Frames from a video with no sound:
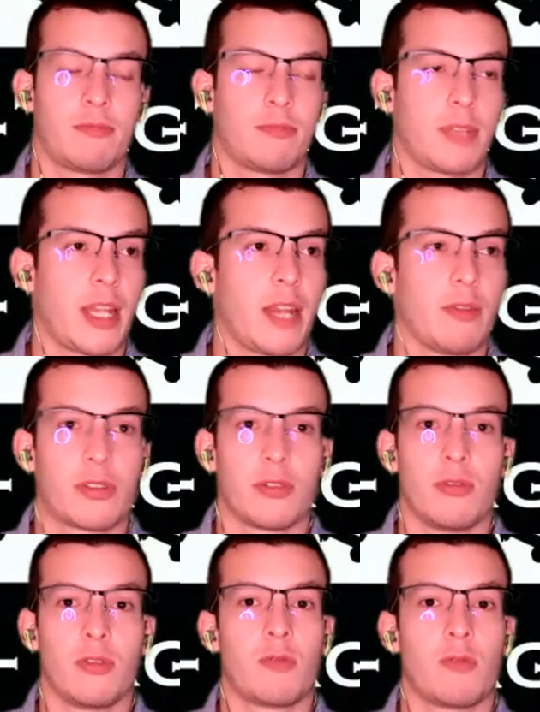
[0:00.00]
Henry
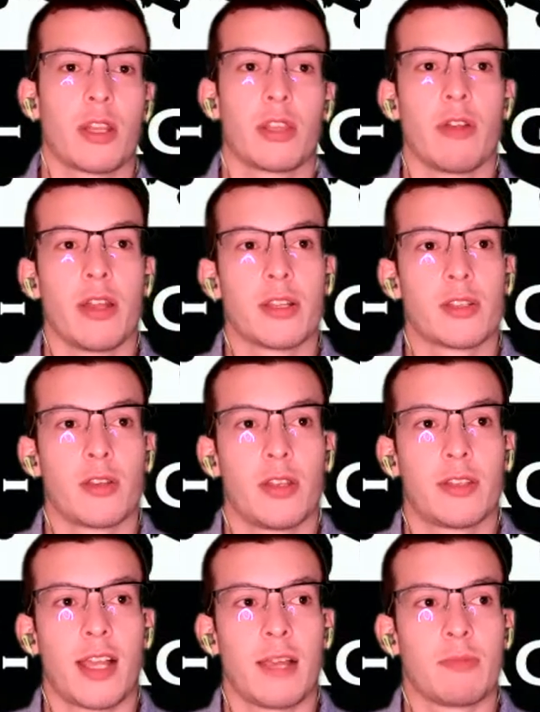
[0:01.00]
Cejudo, one of the greatest all
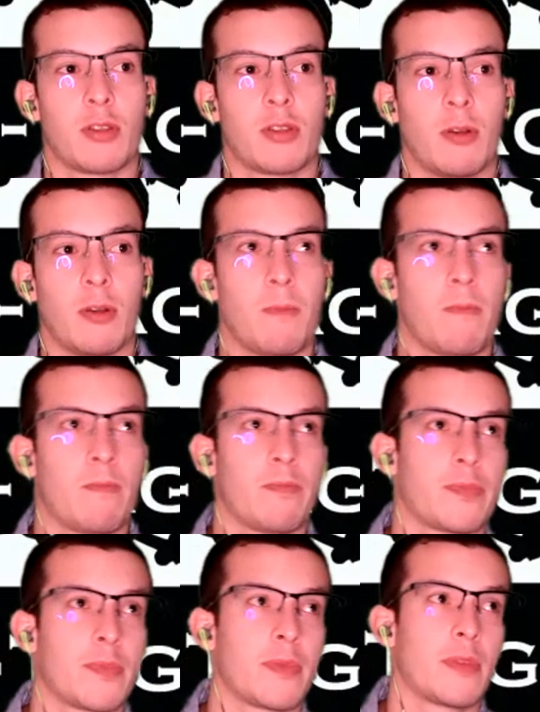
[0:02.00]
time. So
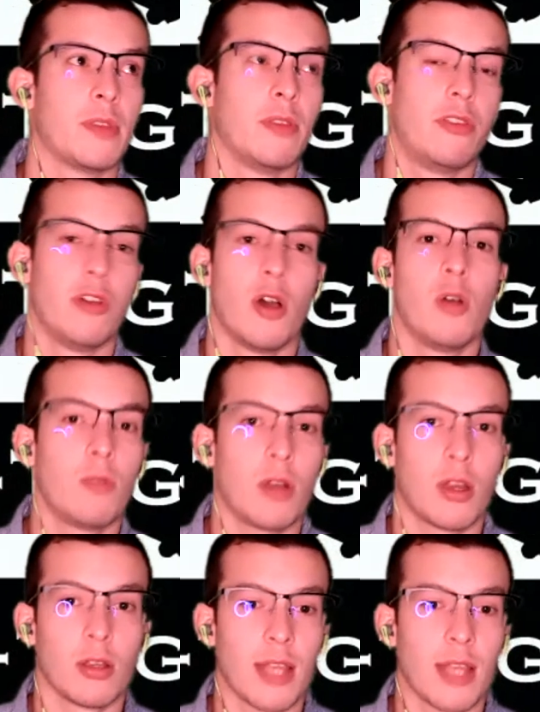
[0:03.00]
though
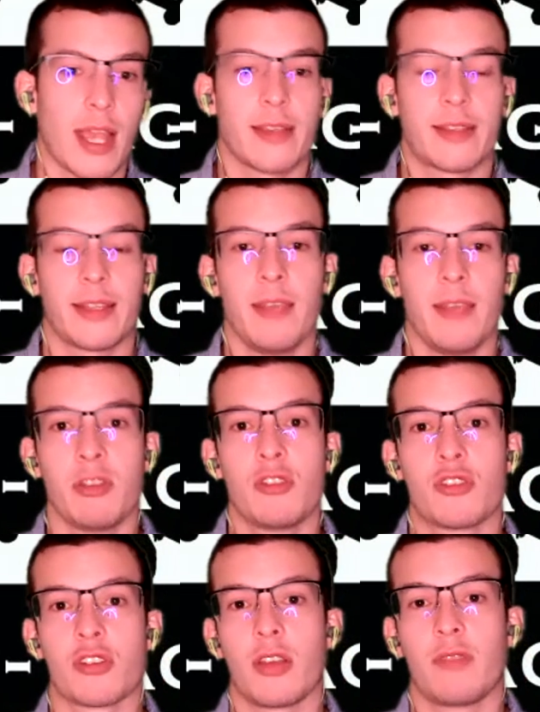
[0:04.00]
our last
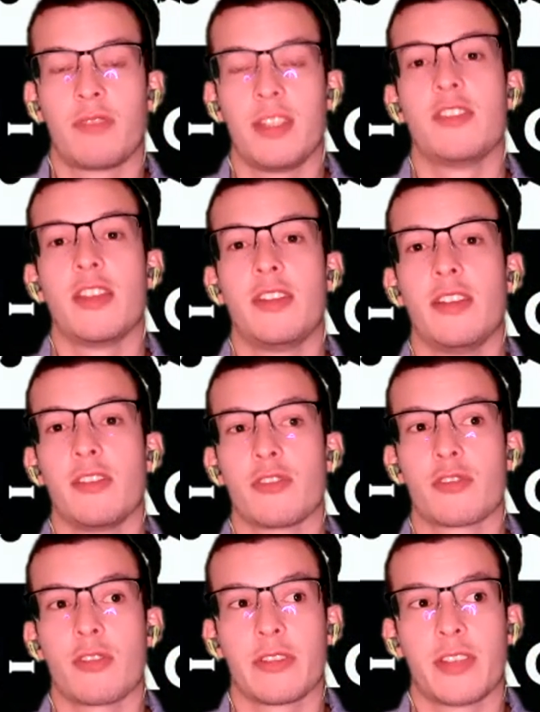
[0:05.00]
image of TJ
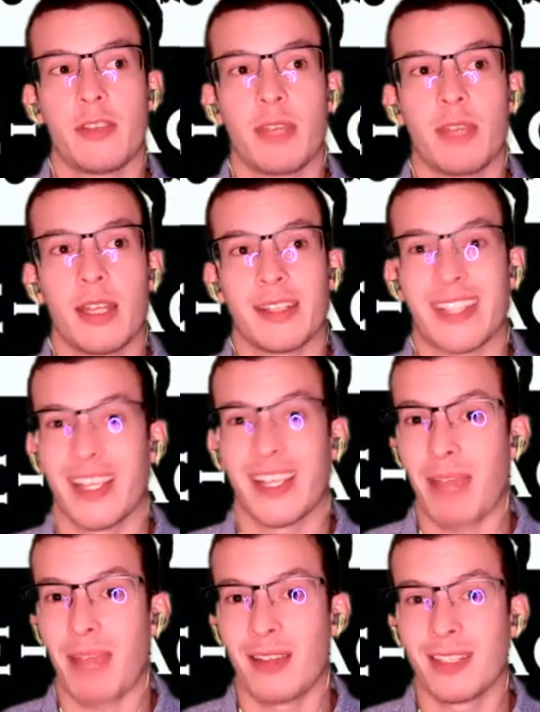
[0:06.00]
Dillashaw is him getting his head
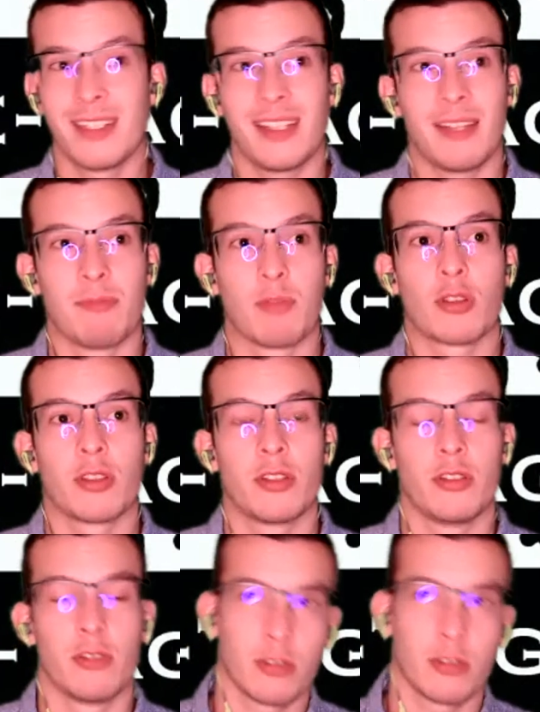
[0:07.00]
pounded in Brooklyn, New
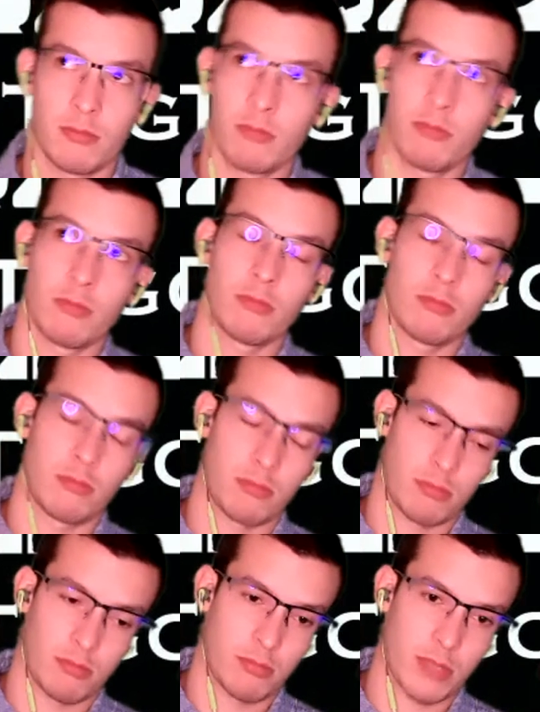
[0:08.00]
York,
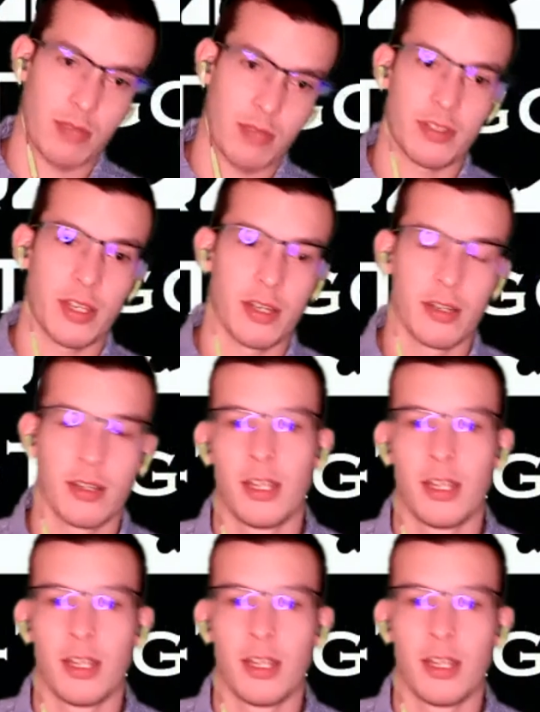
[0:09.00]
I was there.